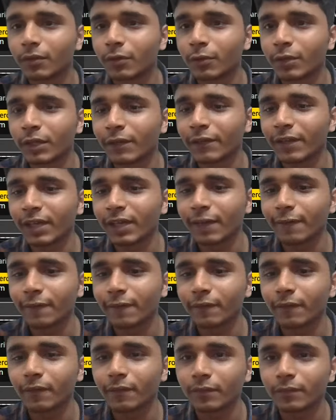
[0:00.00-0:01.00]
okay, we
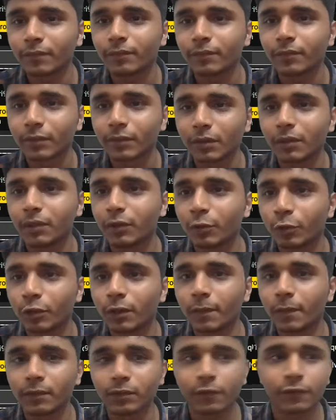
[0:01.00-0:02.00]
have a
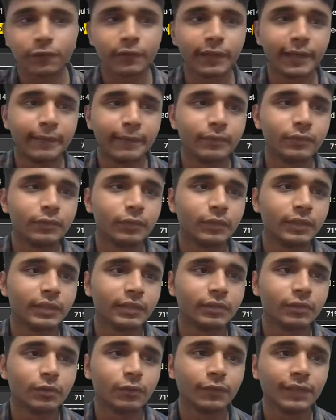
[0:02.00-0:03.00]
good amount of time,
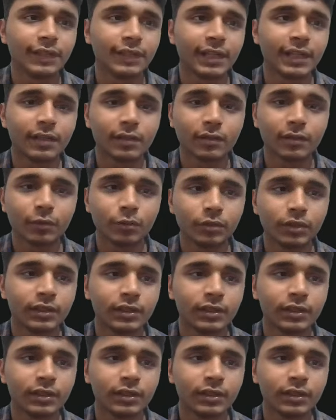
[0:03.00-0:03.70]
so we can do